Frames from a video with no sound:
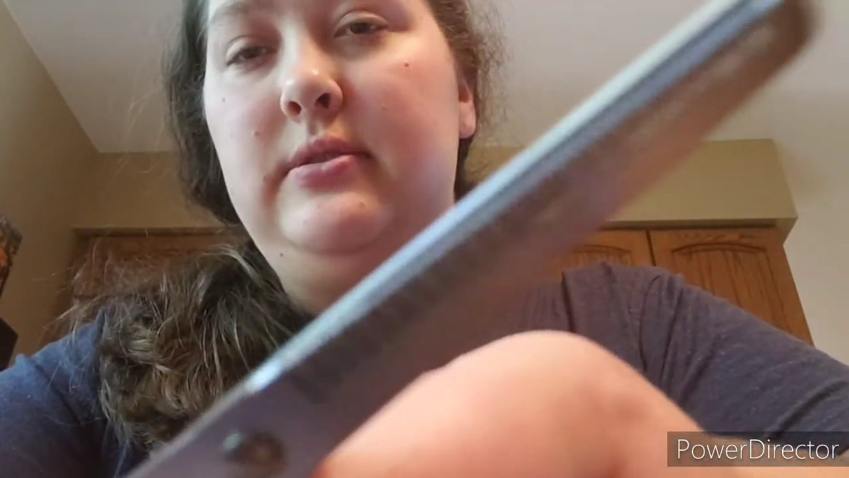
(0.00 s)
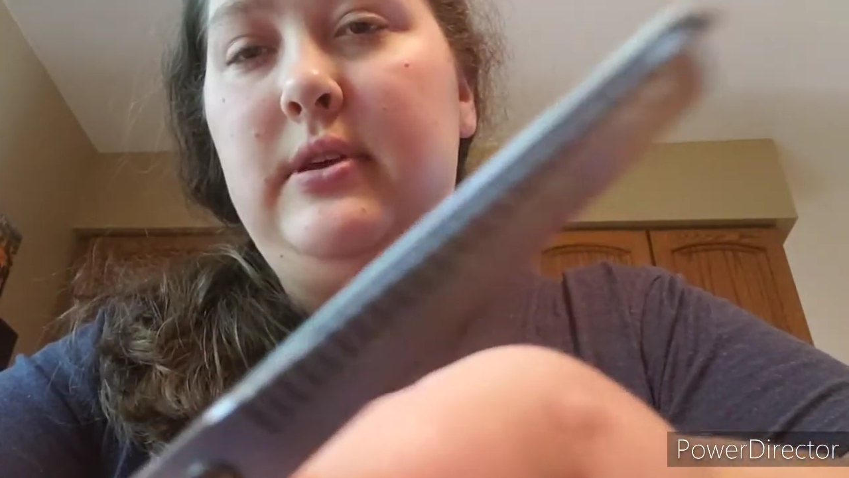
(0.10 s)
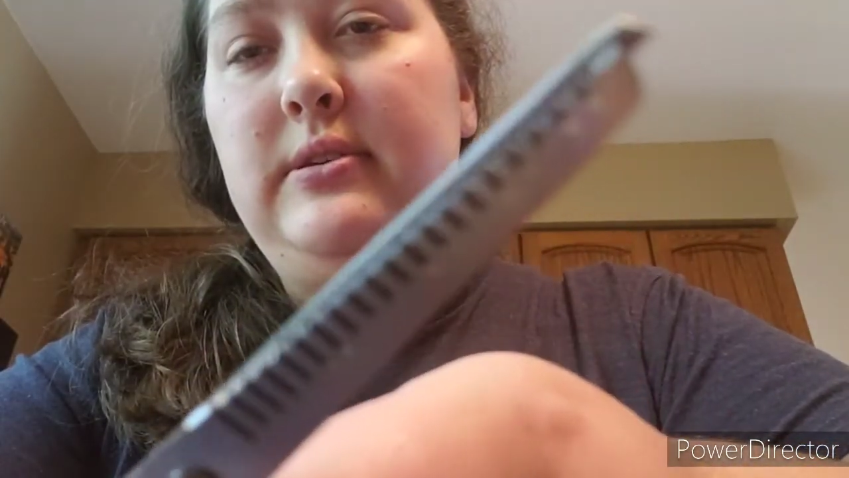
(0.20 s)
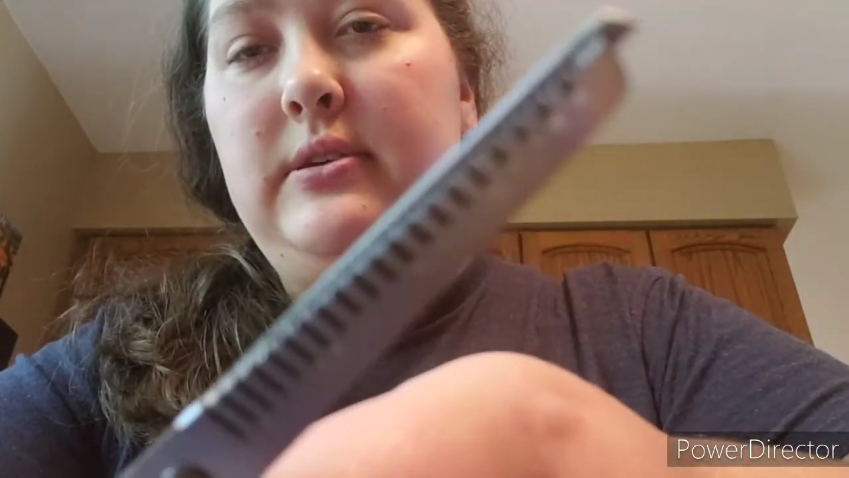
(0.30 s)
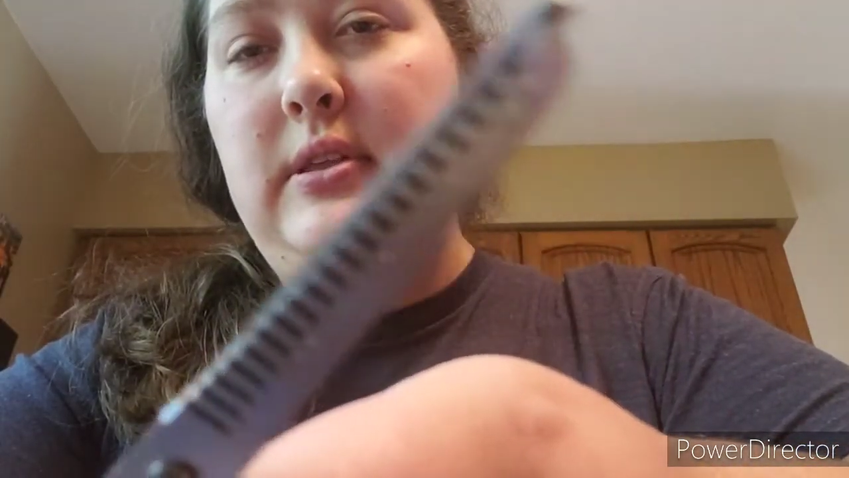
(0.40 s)

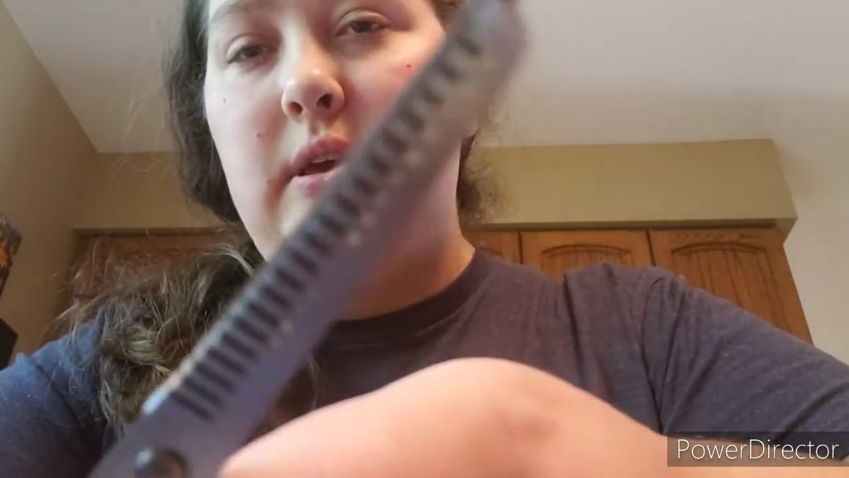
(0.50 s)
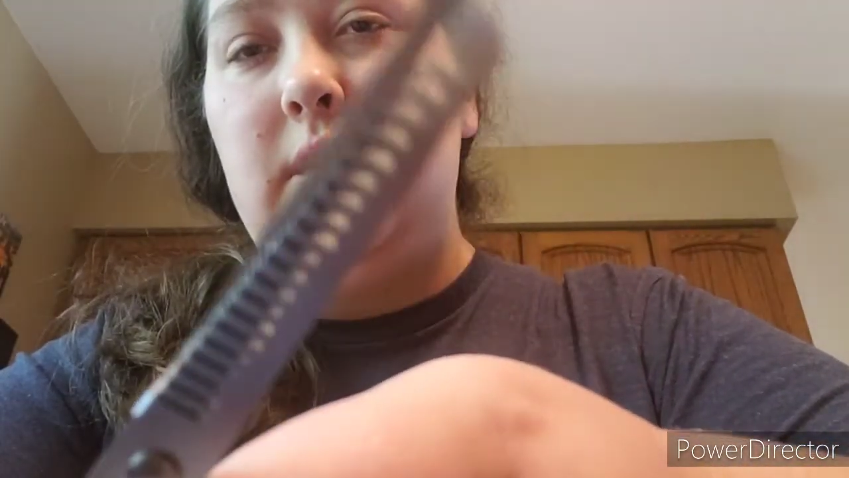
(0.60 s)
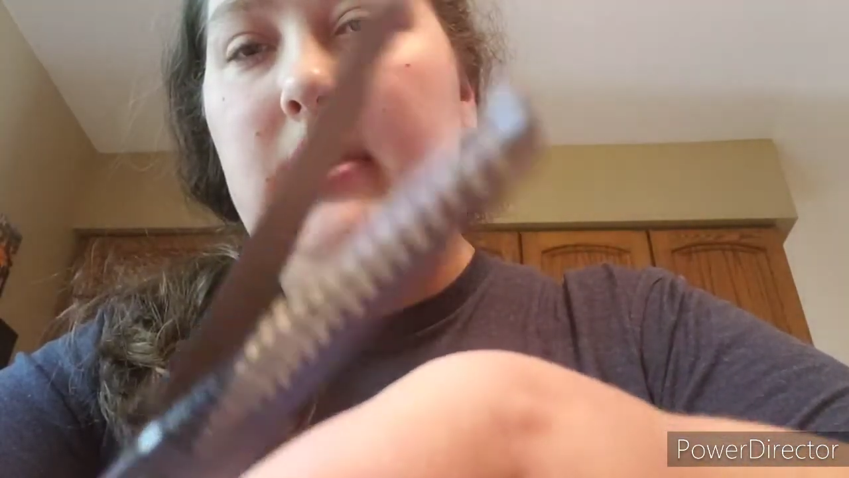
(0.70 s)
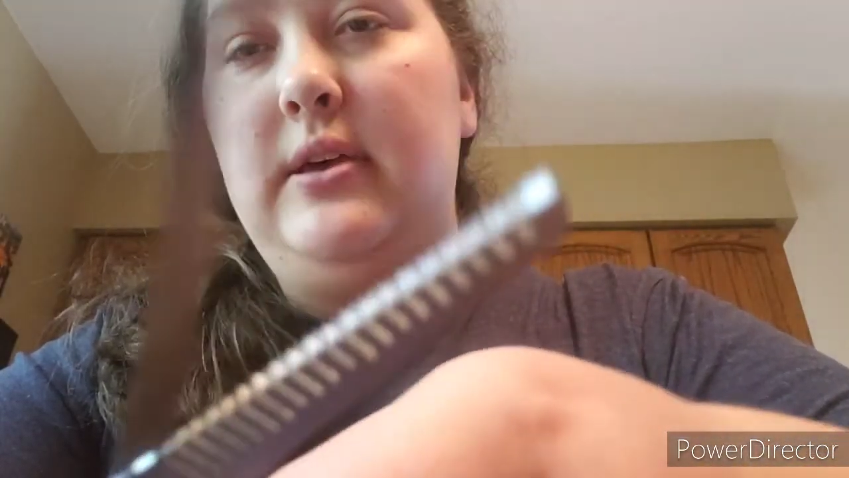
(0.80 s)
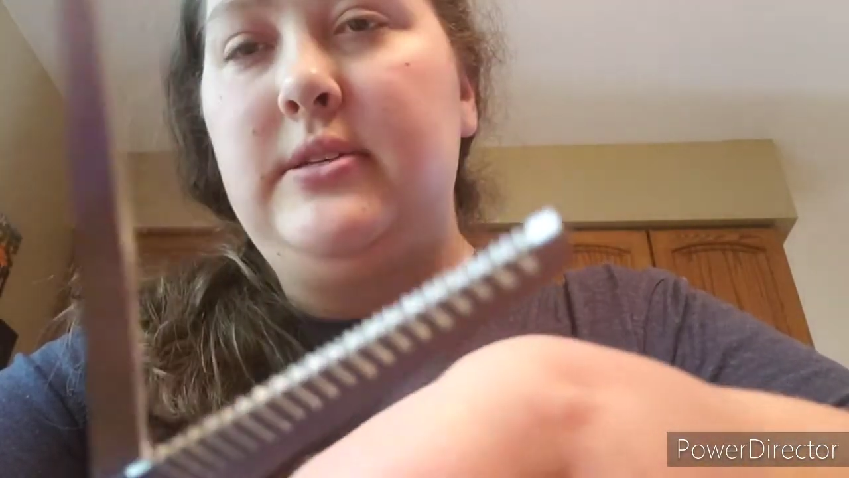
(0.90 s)
things
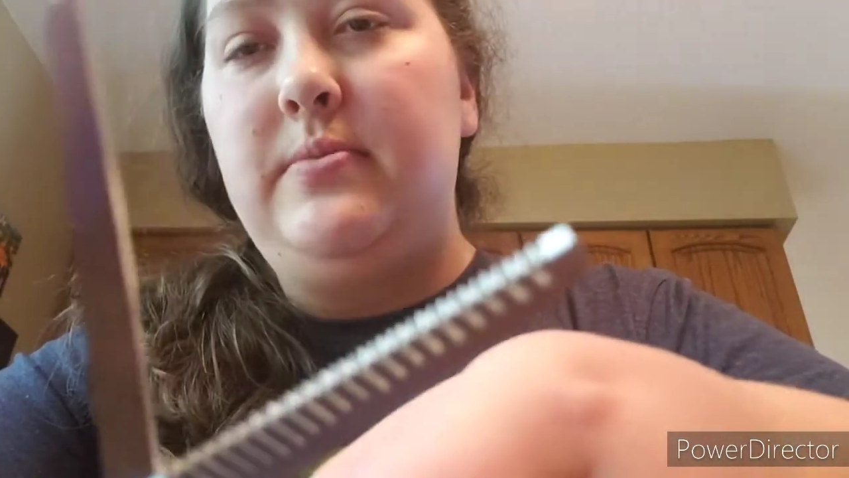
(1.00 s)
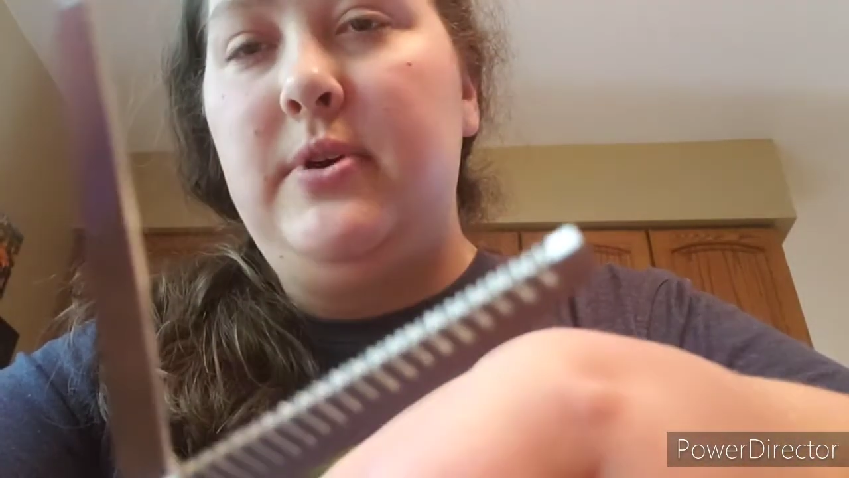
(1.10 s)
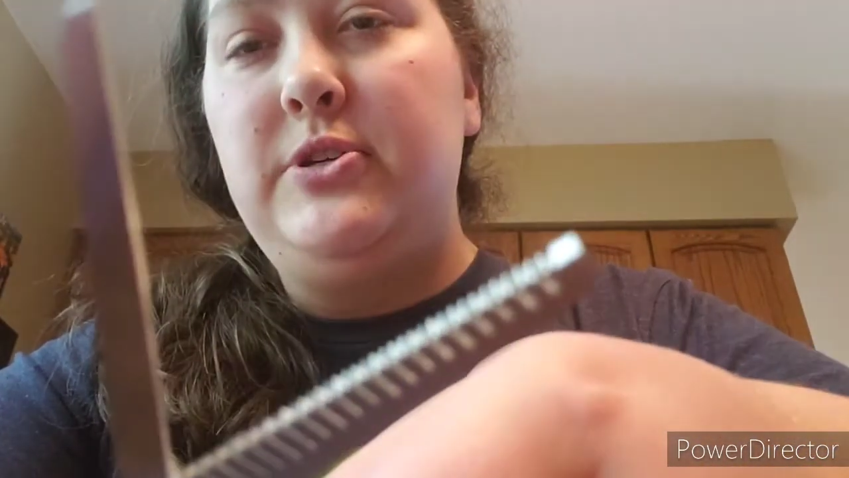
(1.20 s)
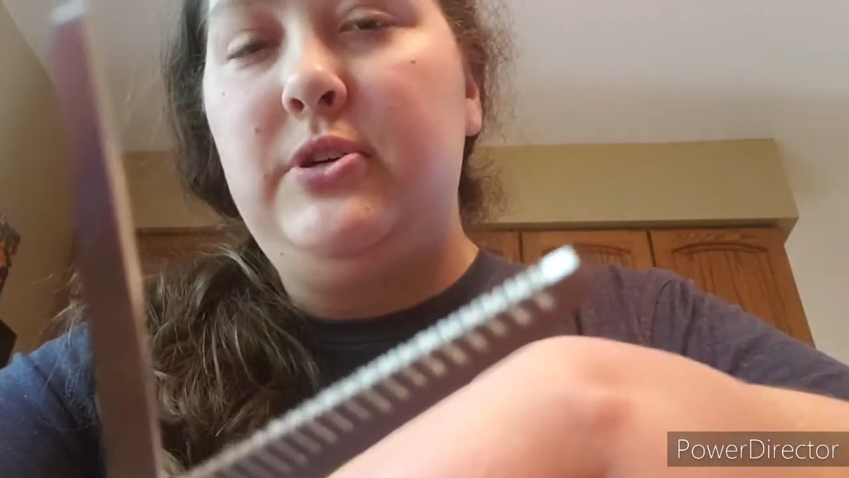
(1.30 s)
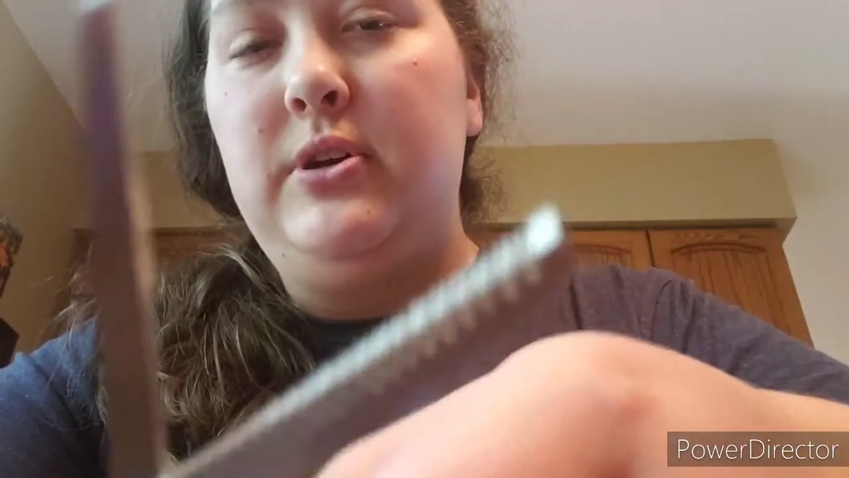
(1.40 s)
and that's
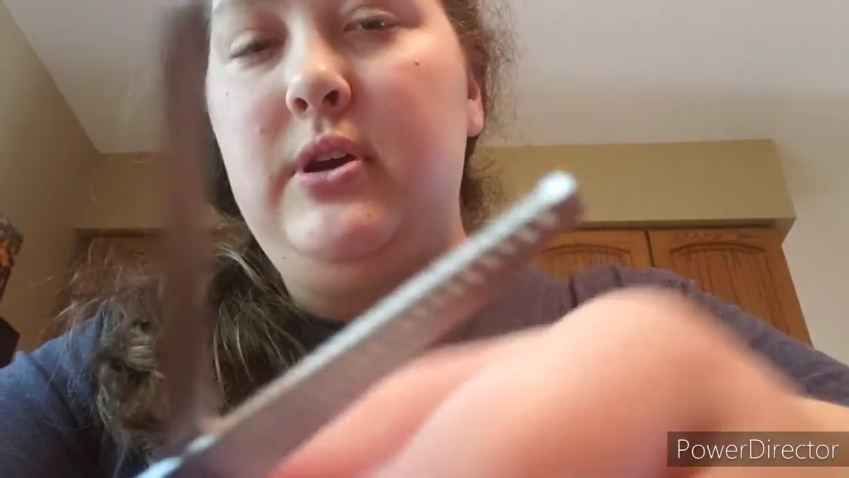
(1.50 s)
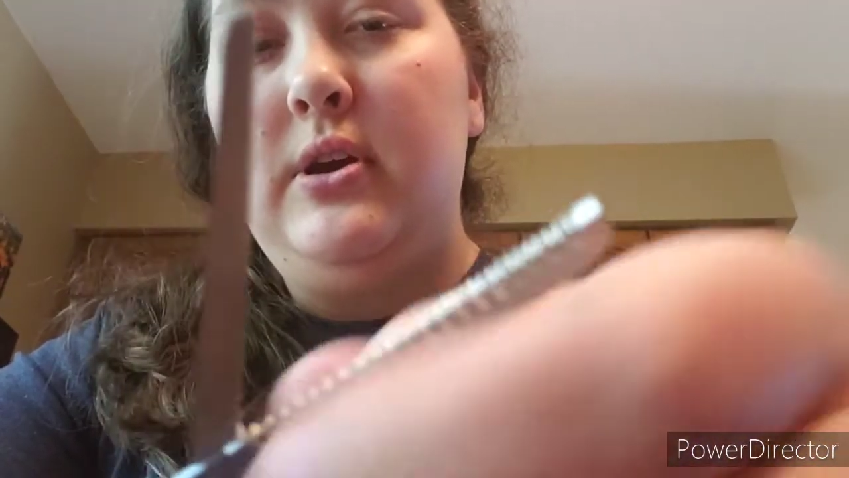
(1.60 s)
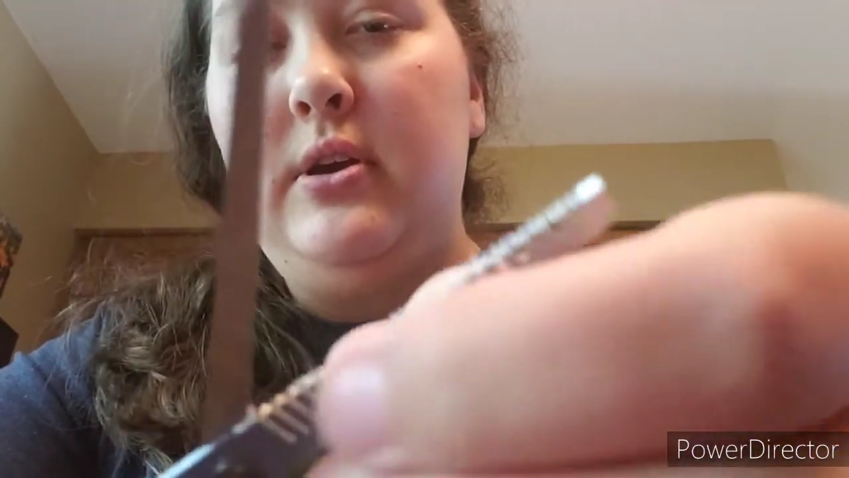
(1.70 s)
to measure